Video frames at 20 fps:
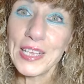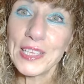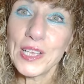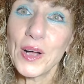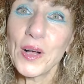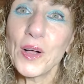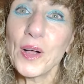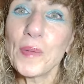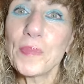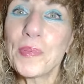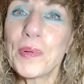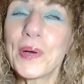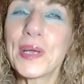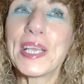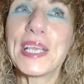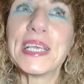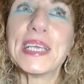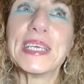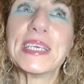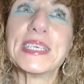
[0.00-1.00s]
The whole
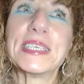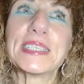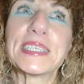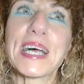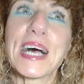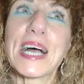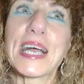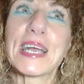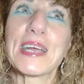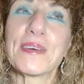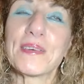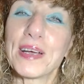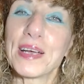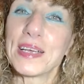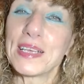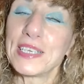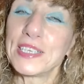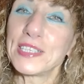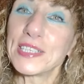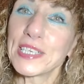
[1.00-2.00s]
point is I
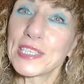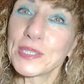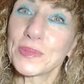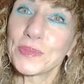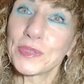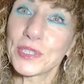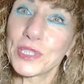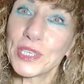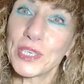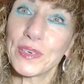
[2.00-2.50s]
just was